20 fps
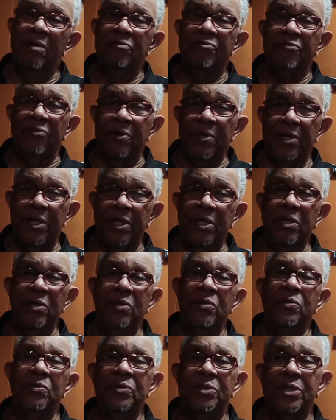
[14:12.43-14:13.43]
for
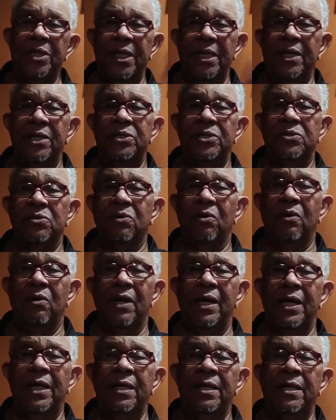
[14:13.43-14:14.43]
you to
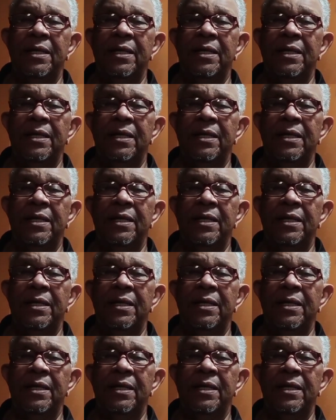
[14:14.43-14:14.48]
enjoy,